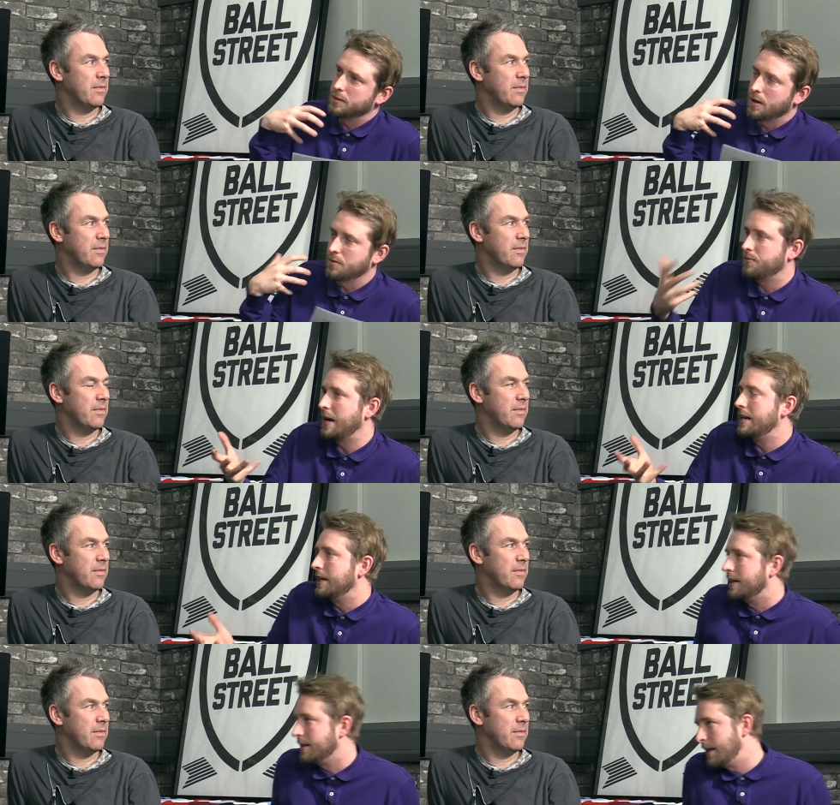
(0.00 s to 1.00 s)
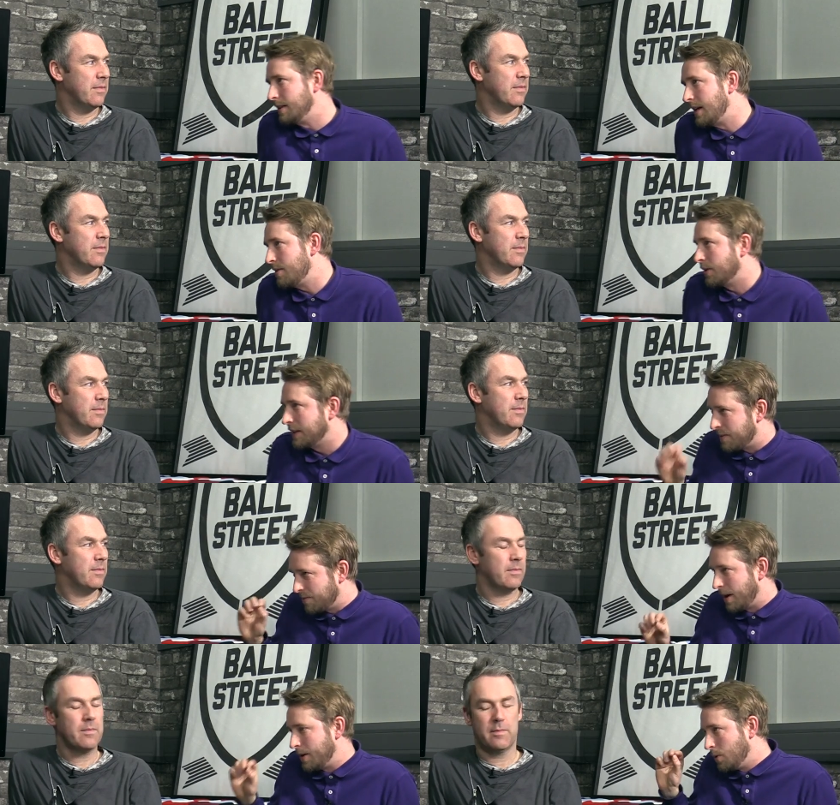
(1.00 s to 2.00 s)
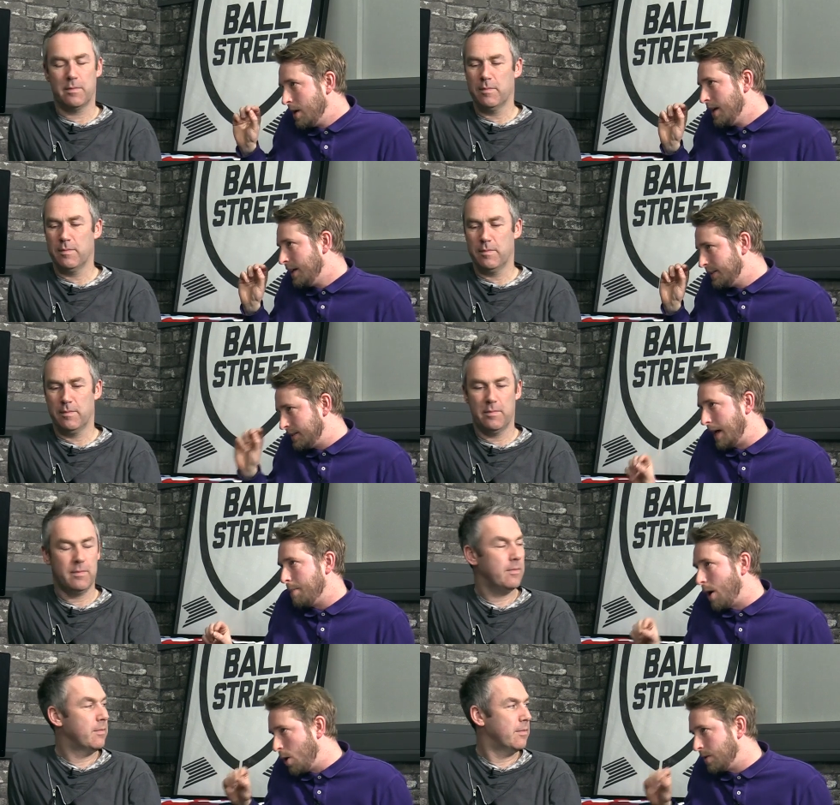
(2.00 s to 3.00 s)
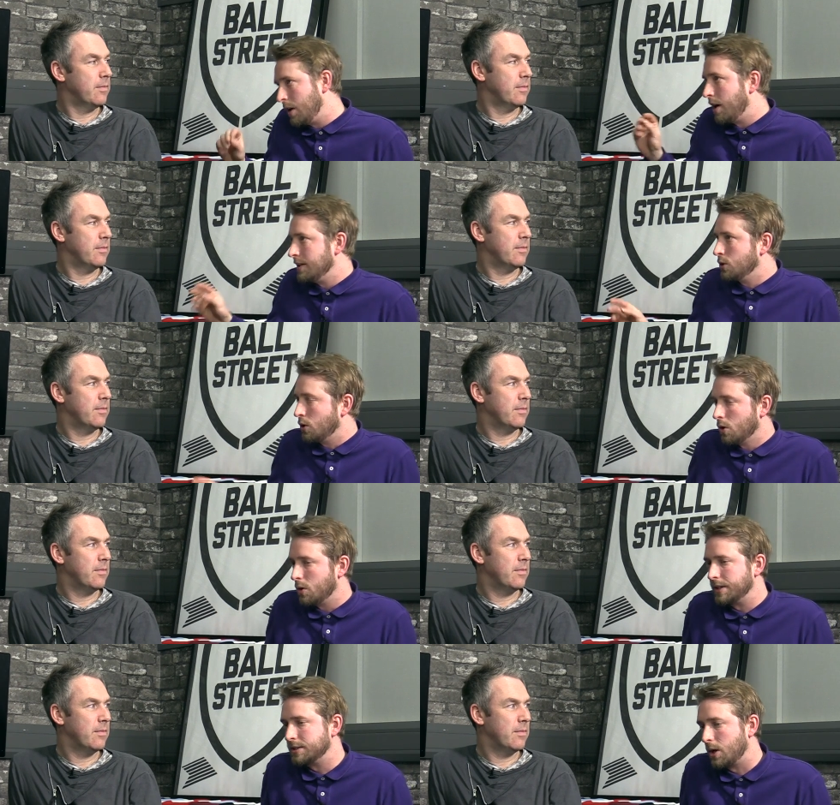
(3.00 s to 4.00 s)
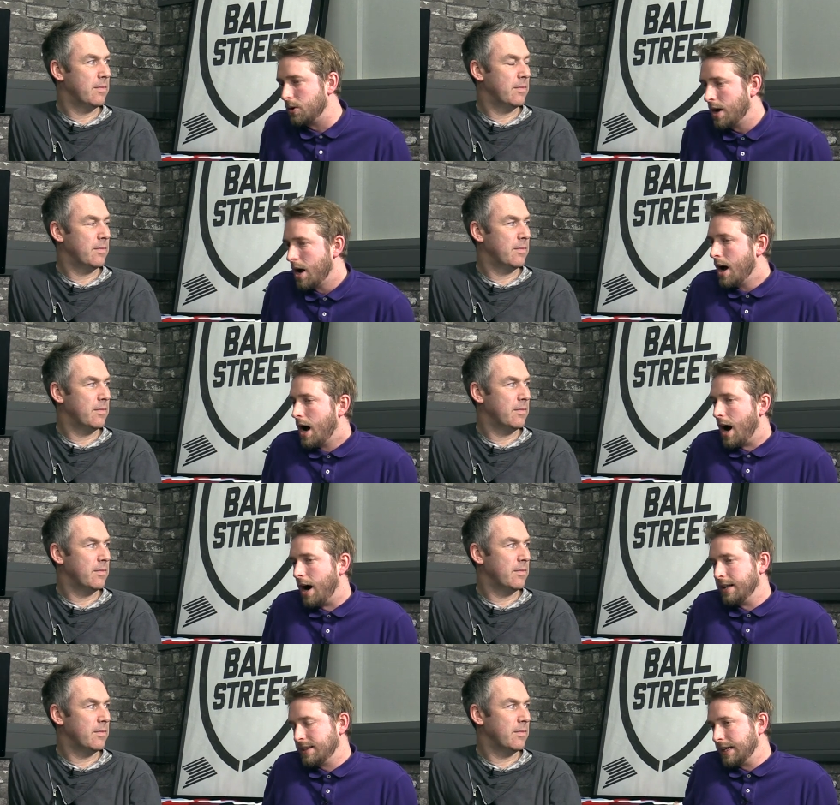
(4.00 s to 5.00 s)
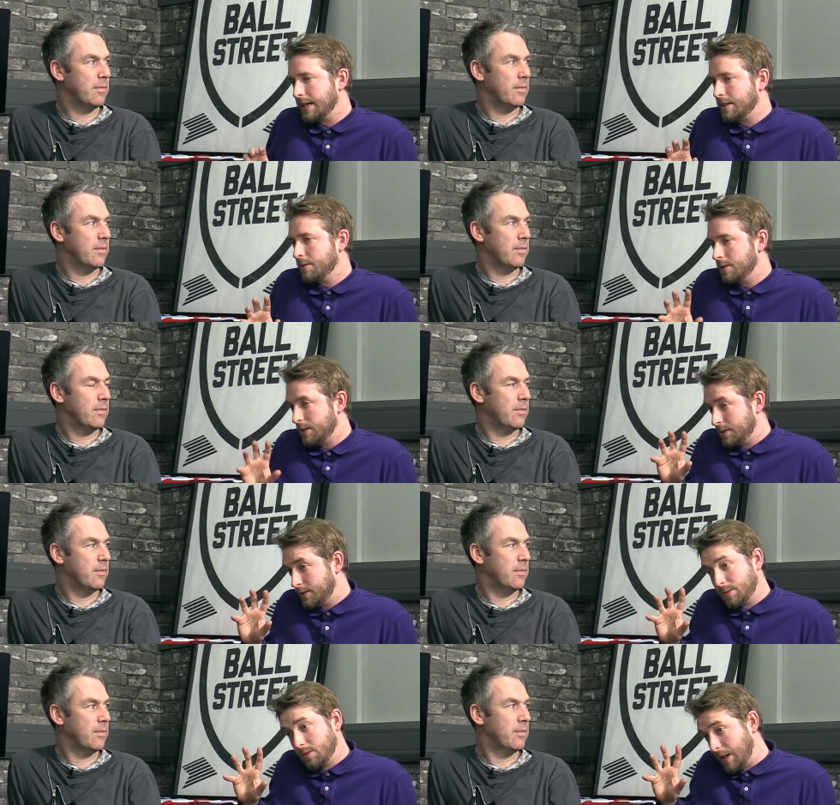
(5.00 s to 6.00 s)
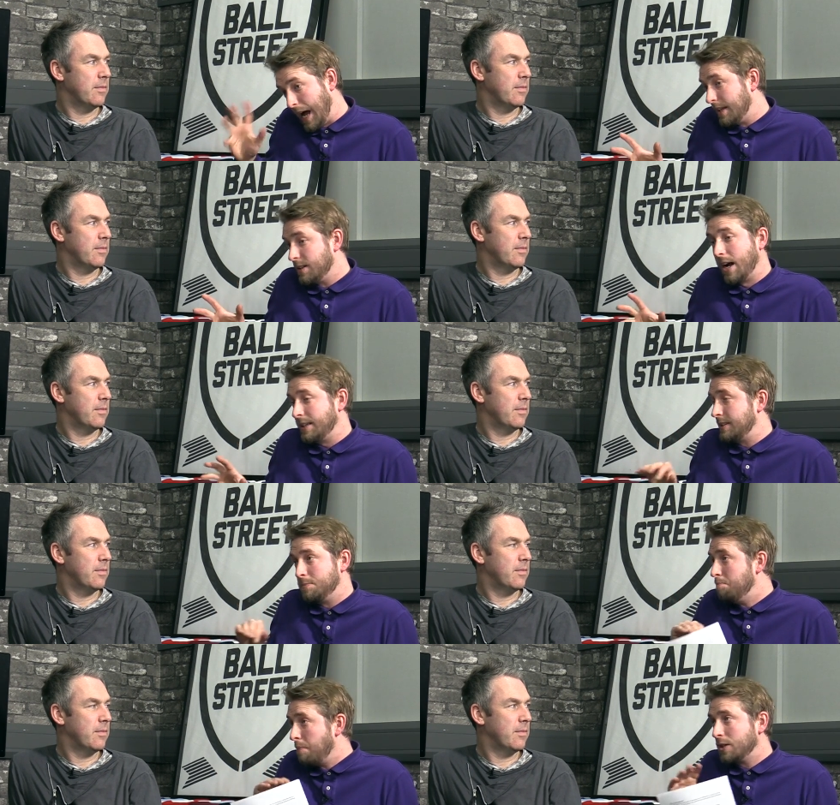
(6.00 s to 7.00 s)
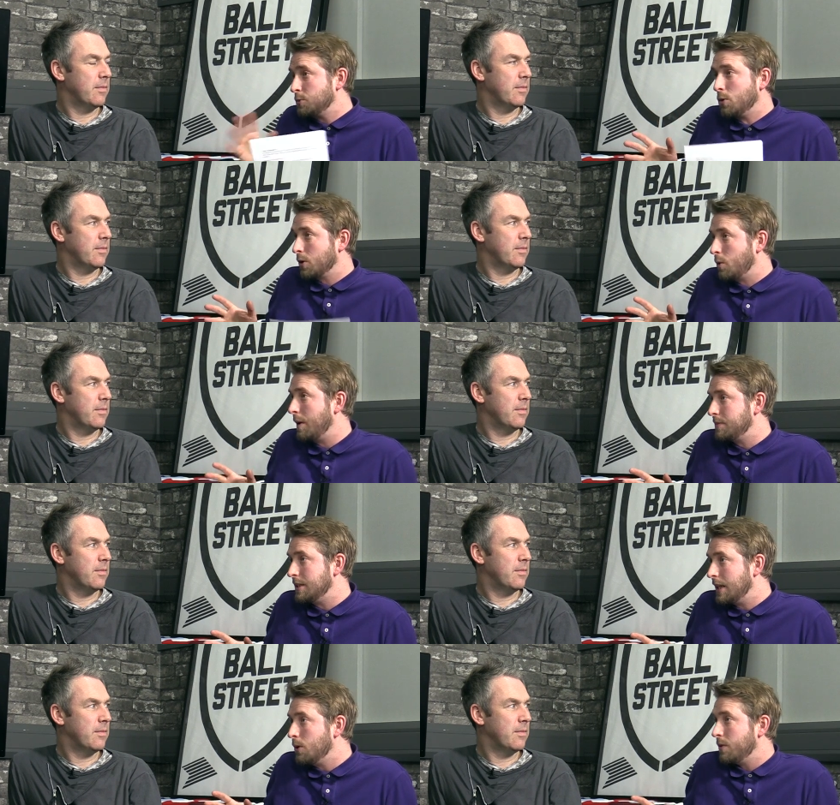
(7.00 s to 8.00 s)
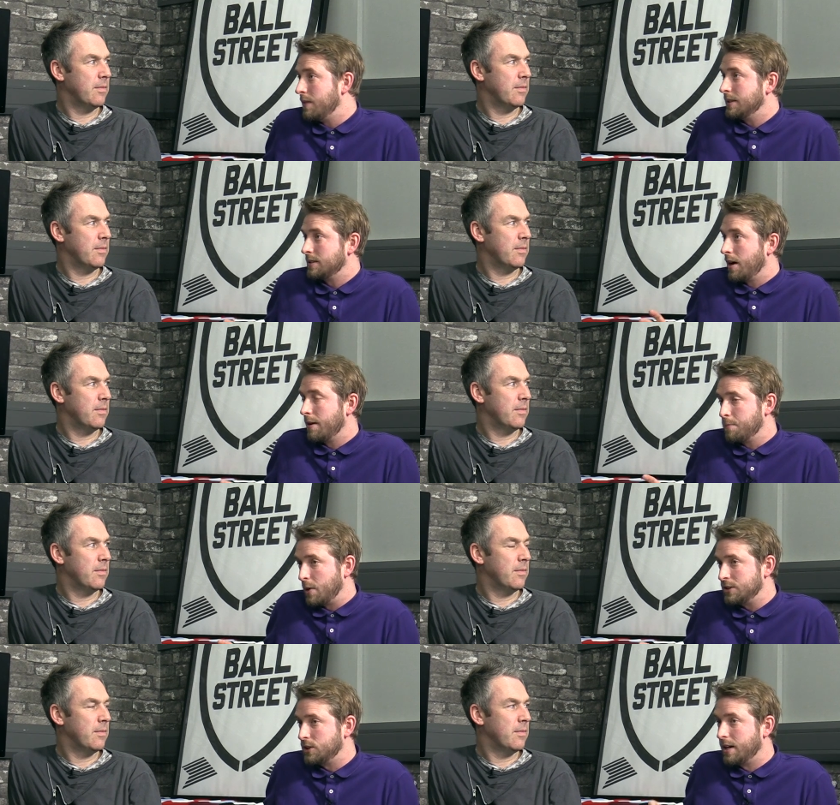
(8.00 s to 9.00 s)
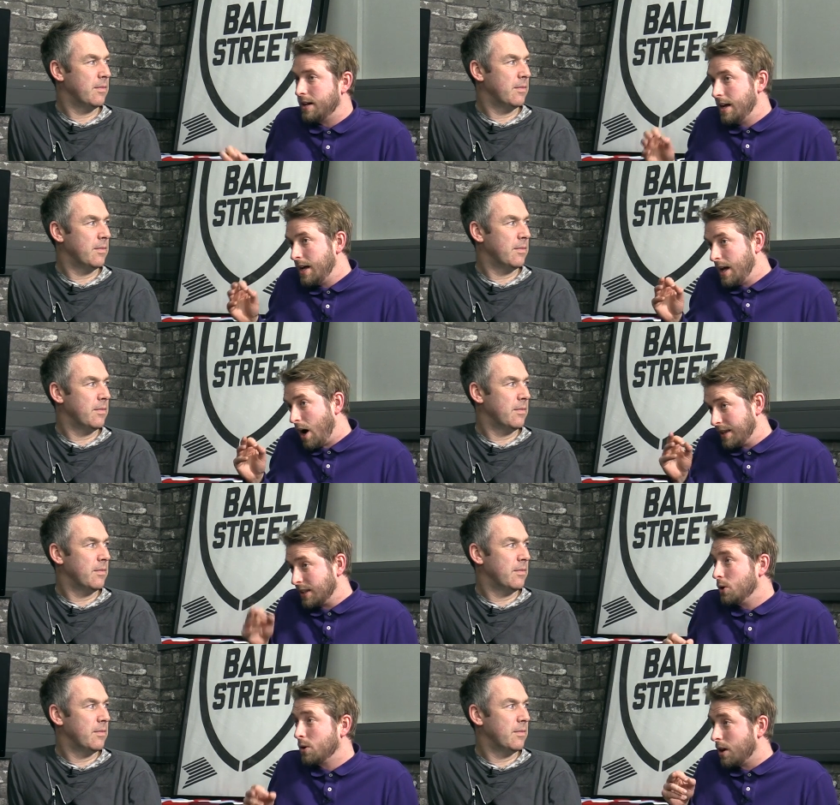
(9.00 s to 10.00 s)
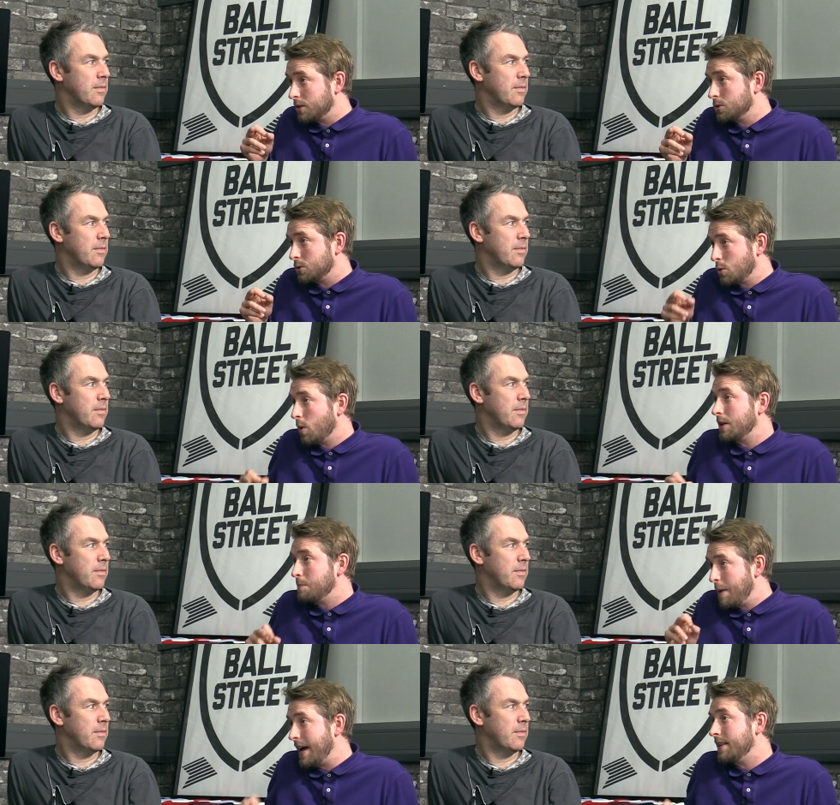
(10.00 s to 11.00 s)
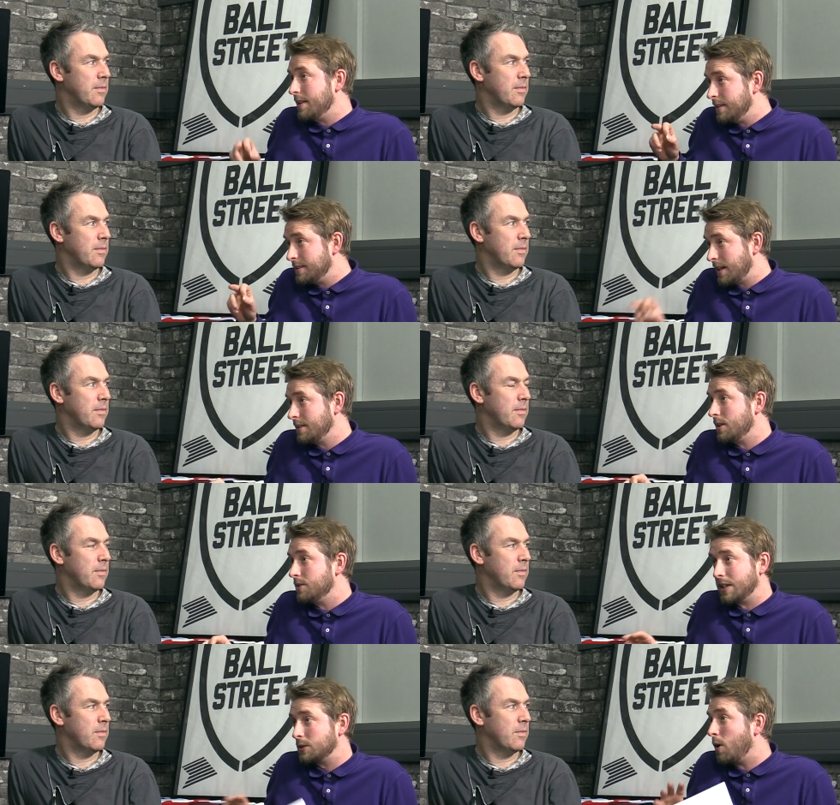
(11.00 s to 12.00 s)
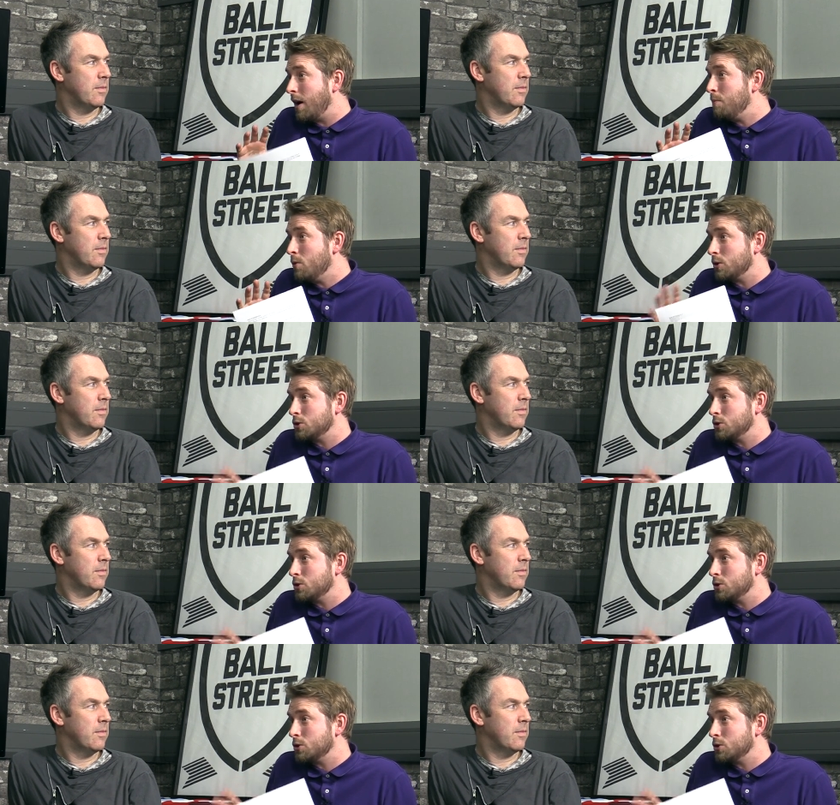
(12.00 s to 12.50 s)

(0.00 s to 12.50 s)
Speaker 1: you know failing in, in delivering that final step over the line to glory. So I think Allardyce is much more equipped to deal with this kind of pressure. I think Newcastle's squad is better than Sunderland's. That's why I'm not